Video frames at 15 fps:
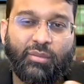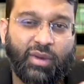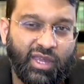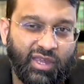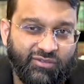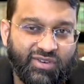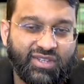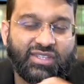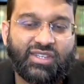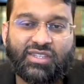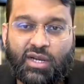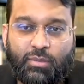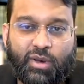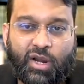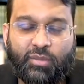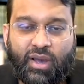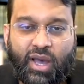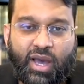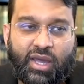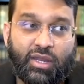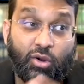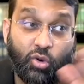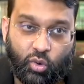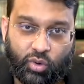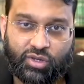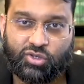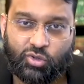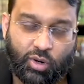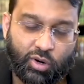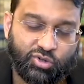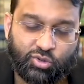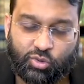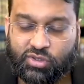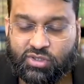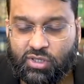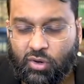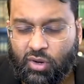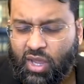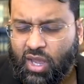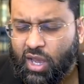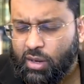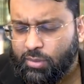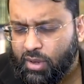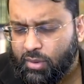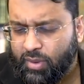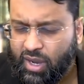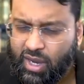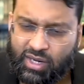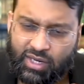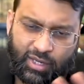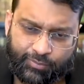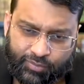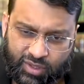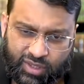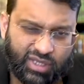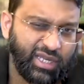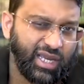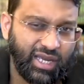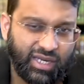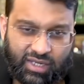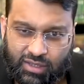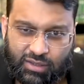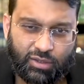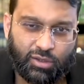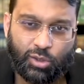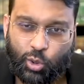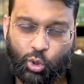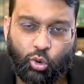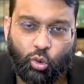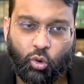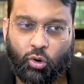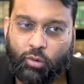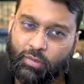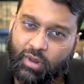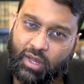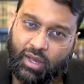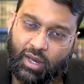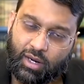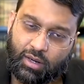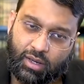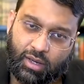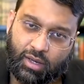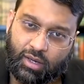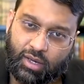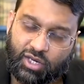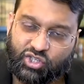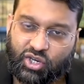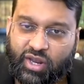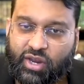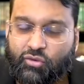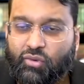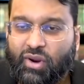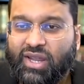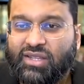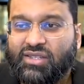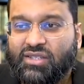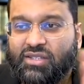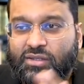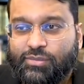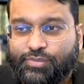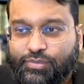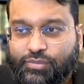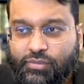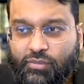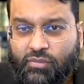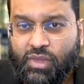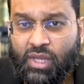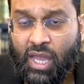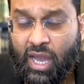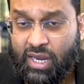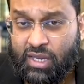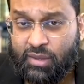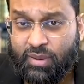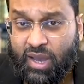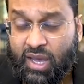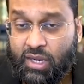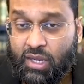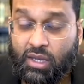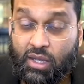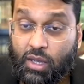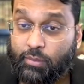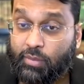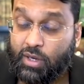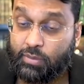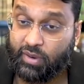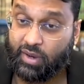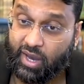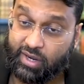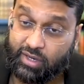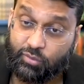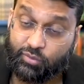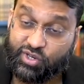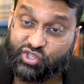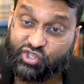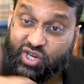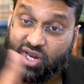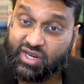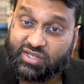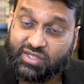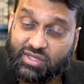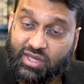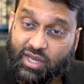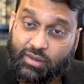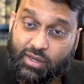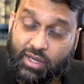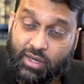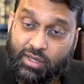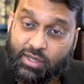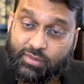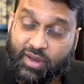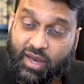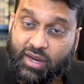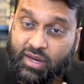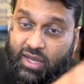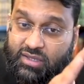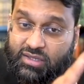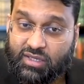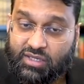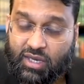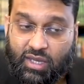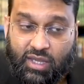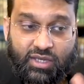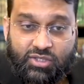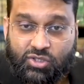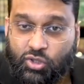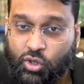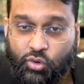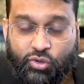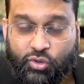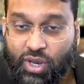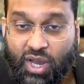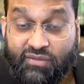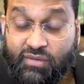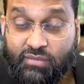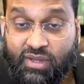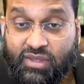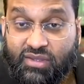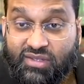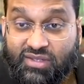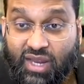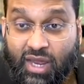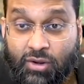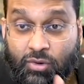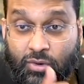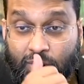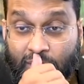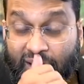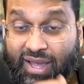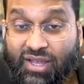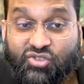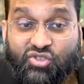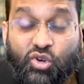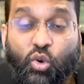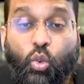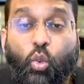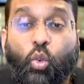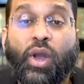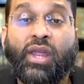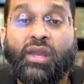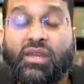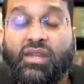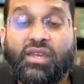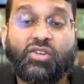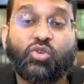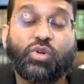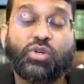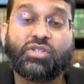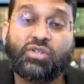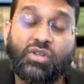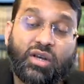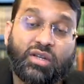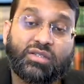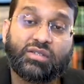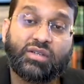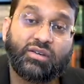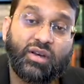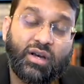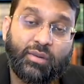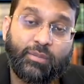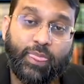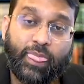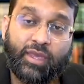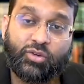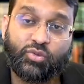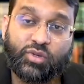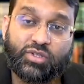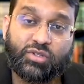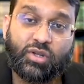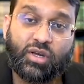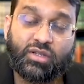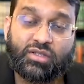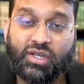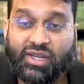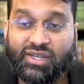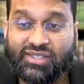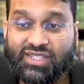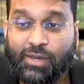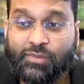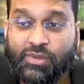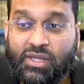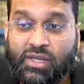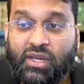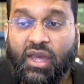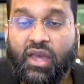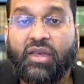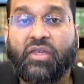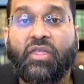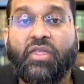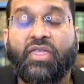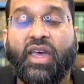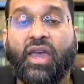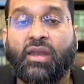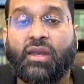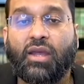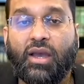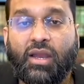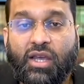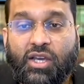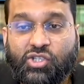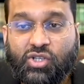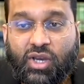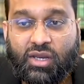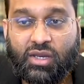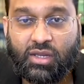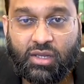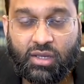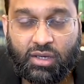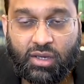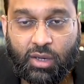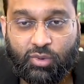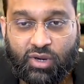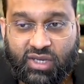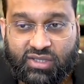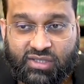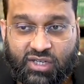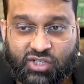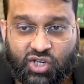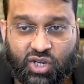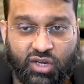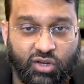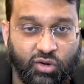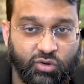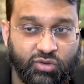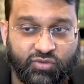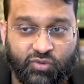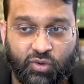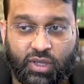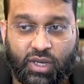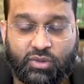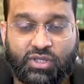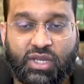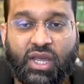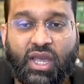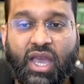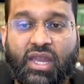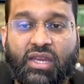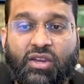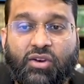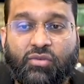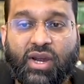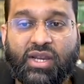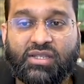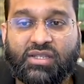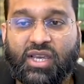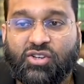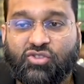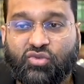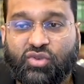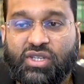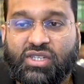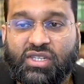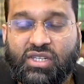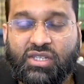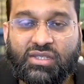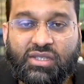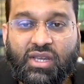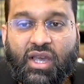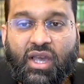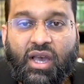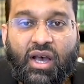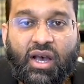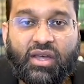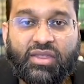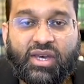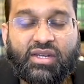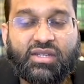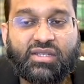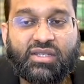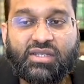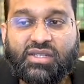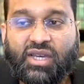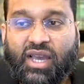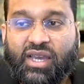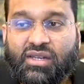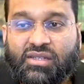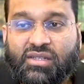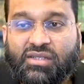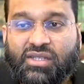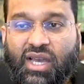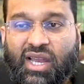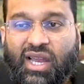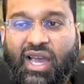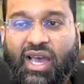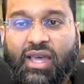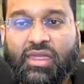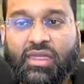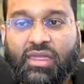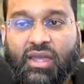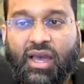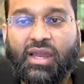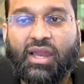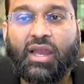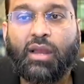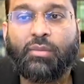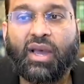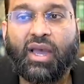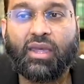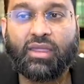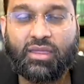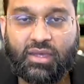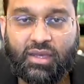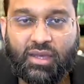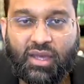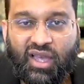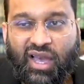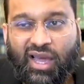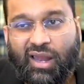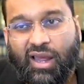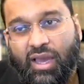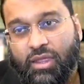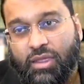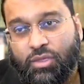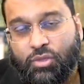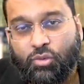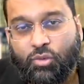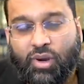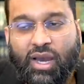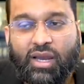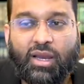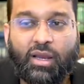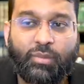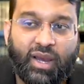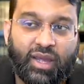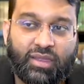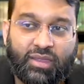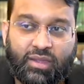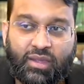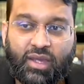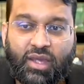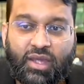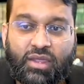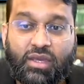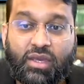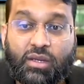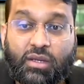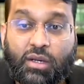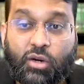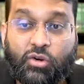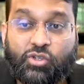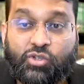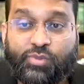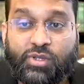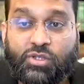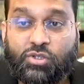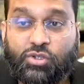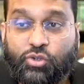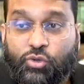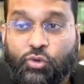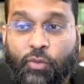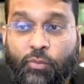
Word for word: He visits al-Barbahari, according to our source here. Al-Barbahari, yani, lukewarm. Ash'ari writes al-Ibana. Barbahari rejects al-Ibana and says, "Khalas, no, you haven't met the standard." So when it was not, um, it was not accepted, then al-Ash'ari, Abul Hasan al-Ash'ari, goes full out, and he writes a treatise uh, that is entitled Al-Hath ala al-Bahthi, Al-Hathu ala al-Bahthi, the encouragement to